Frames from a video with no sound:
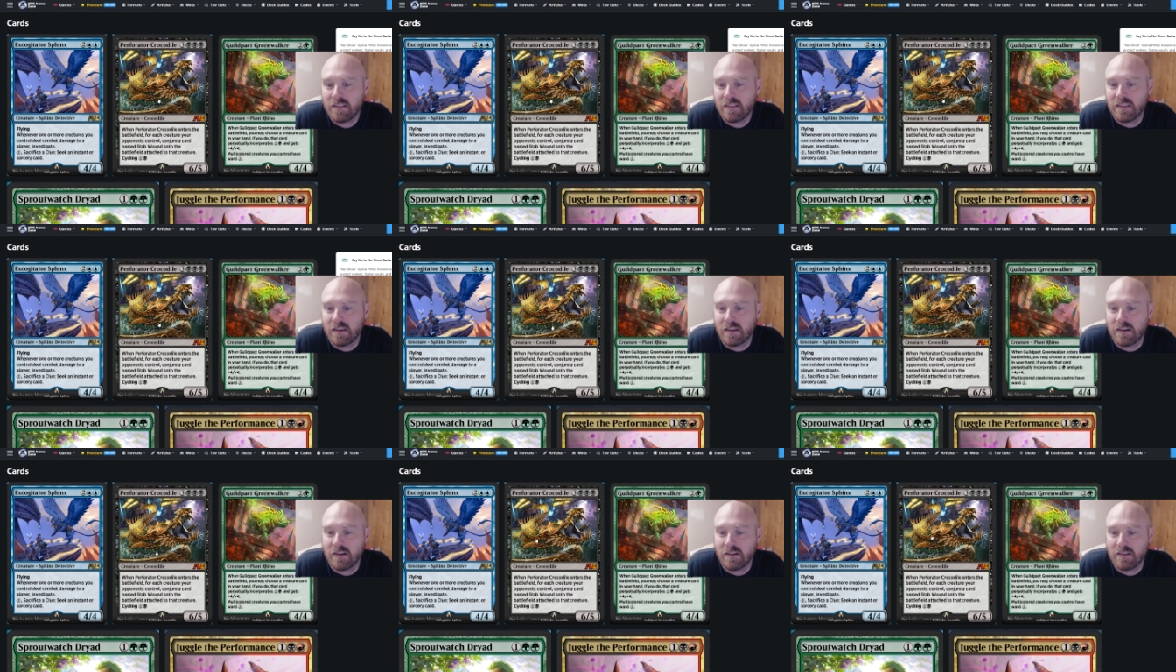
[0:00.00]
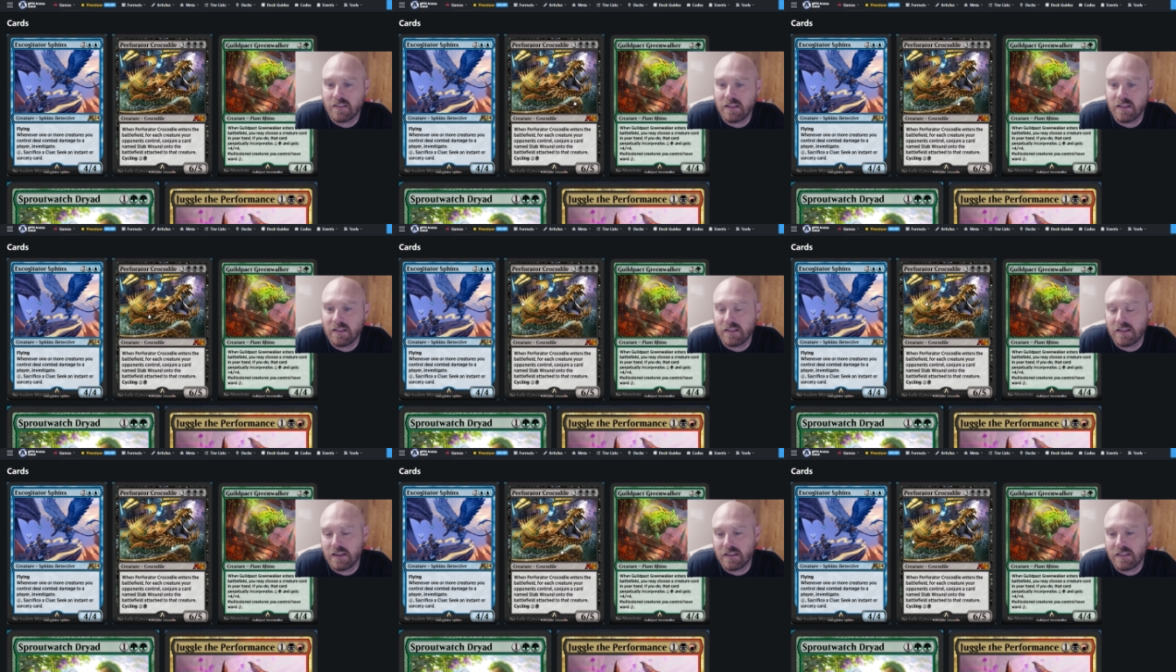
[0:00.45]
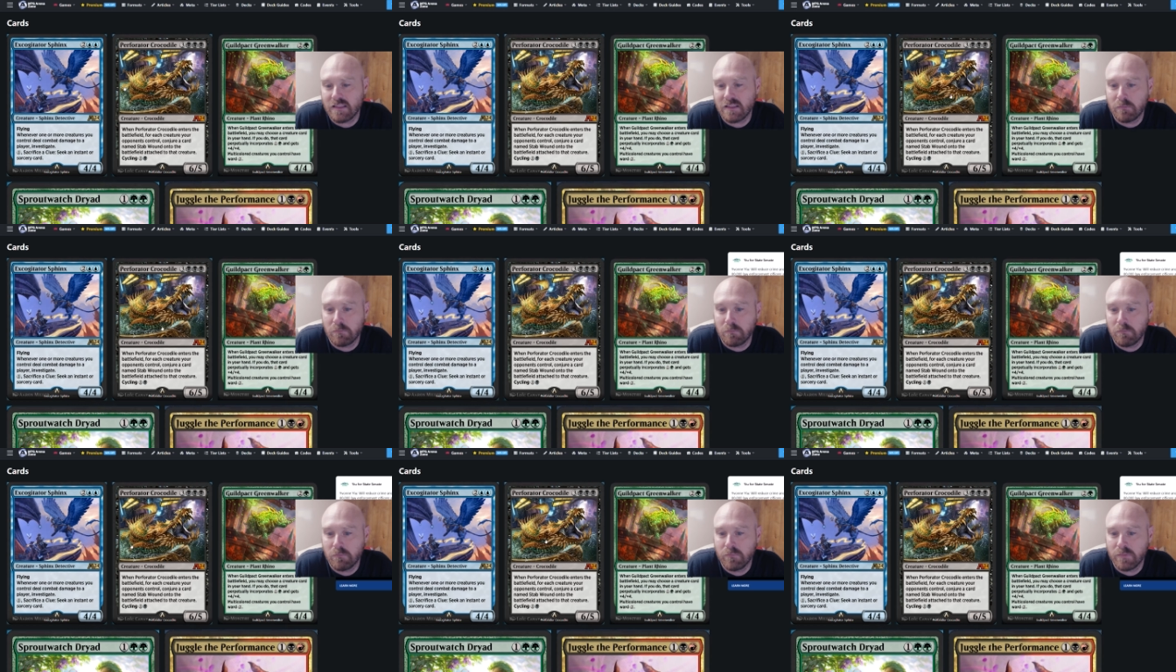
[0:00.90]
the card that, like,
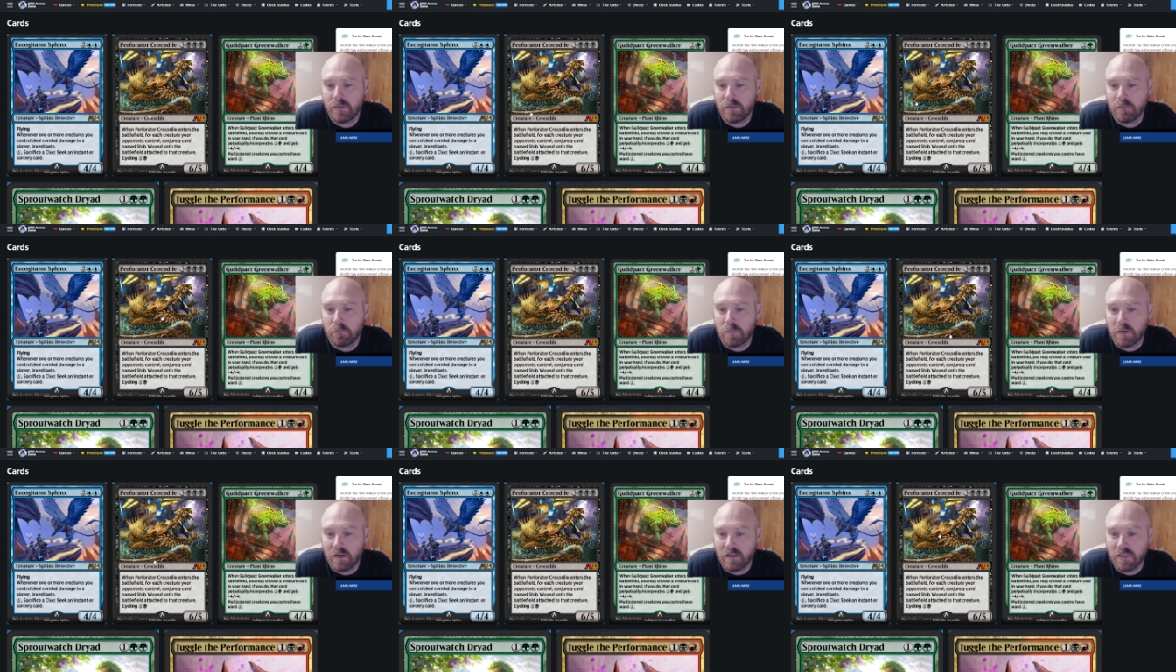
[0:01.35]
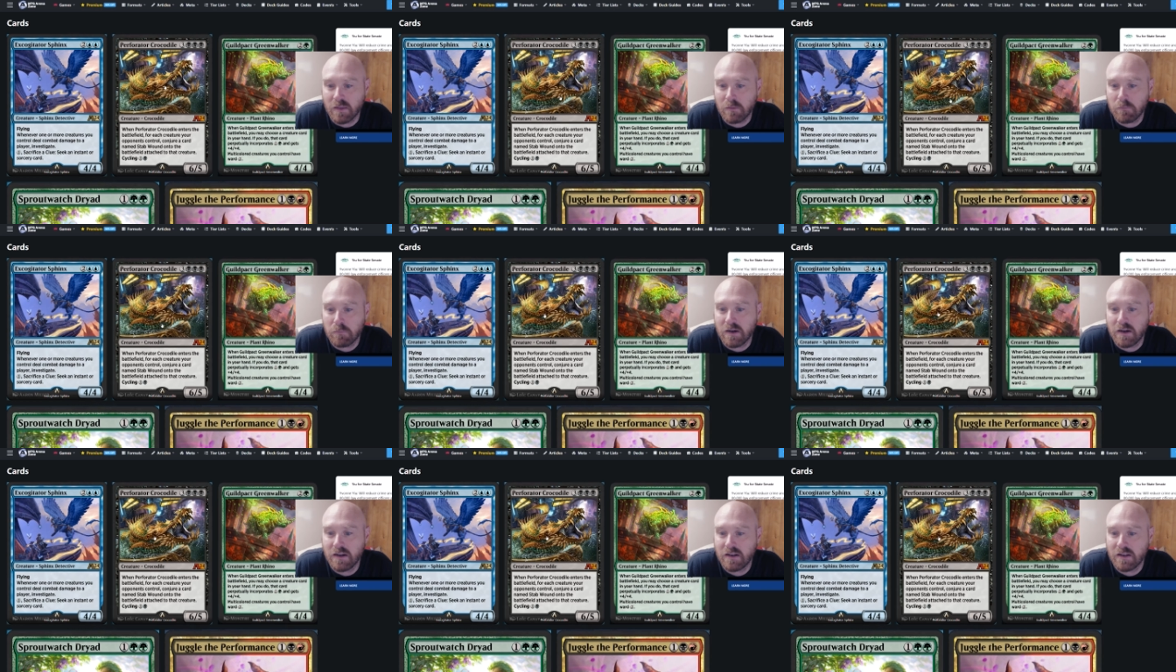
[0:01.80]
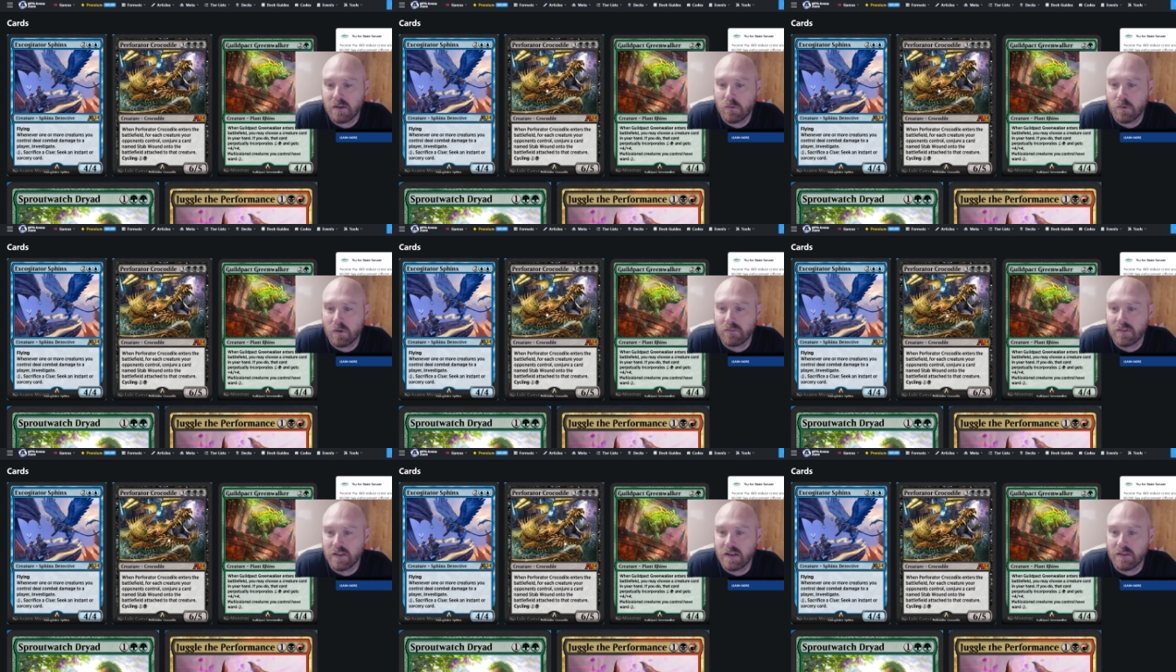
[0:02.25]
the Birthing Pod
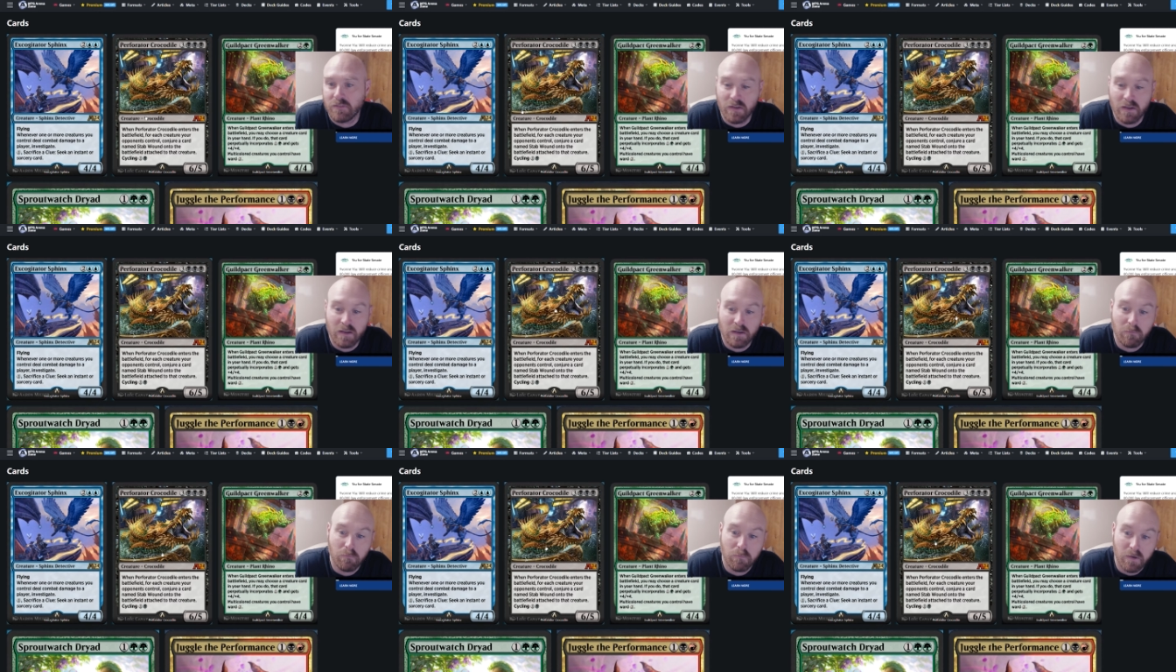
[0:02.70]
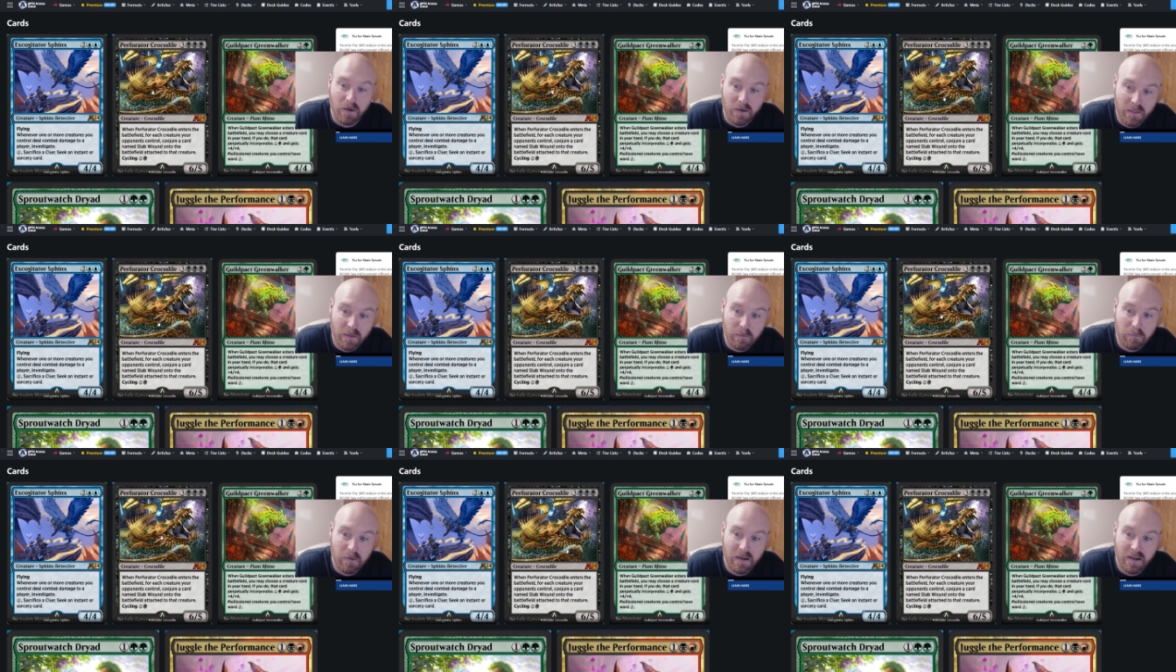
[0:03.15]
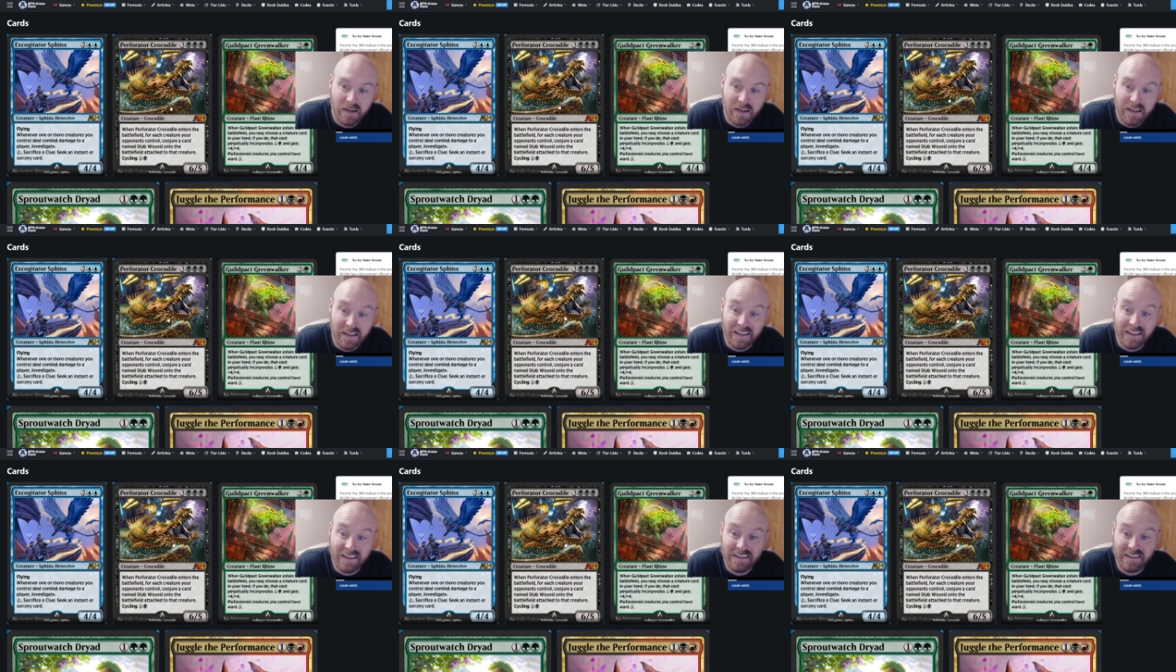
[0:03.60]
equivalent, if you can Birthing Pod
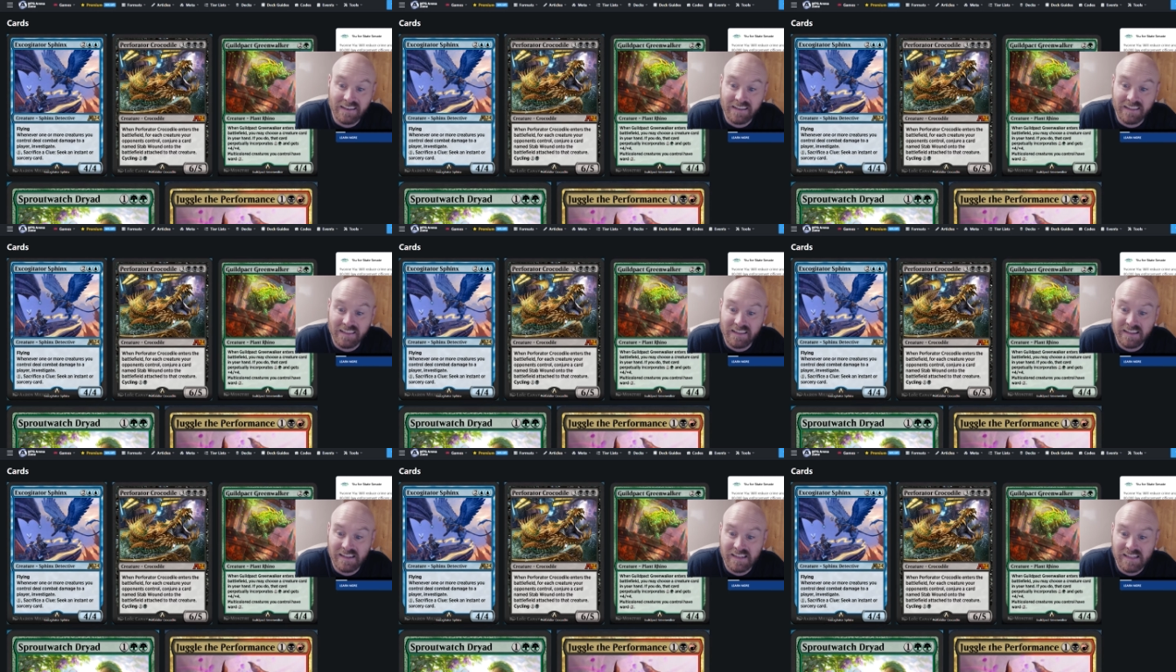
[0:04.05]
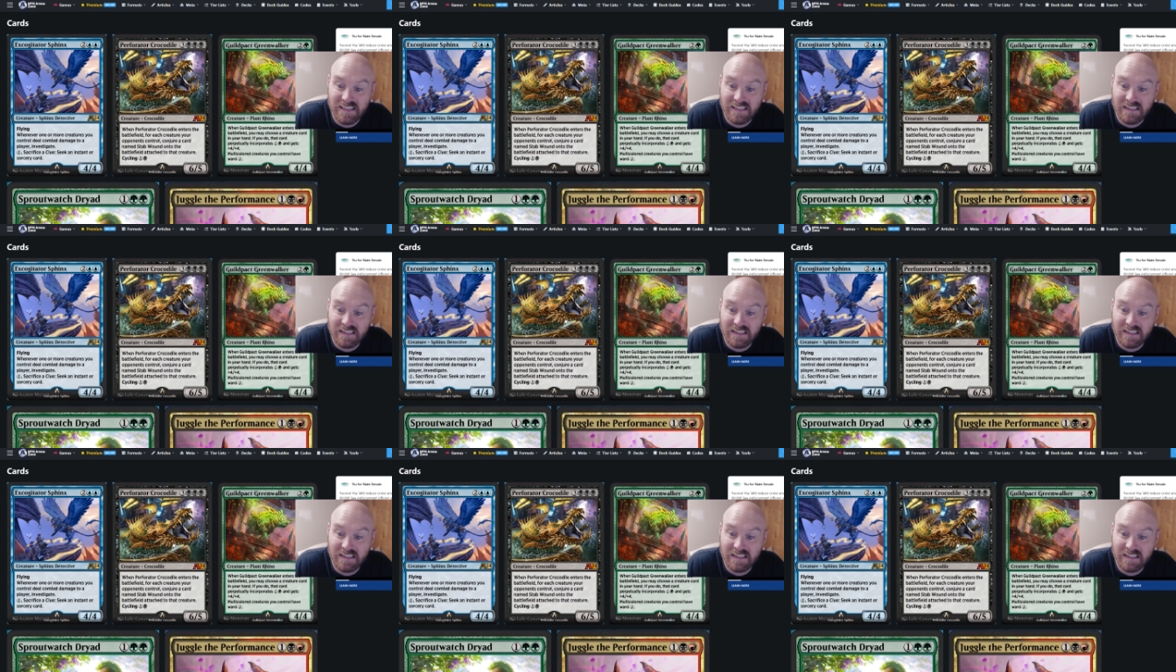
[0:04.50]
into this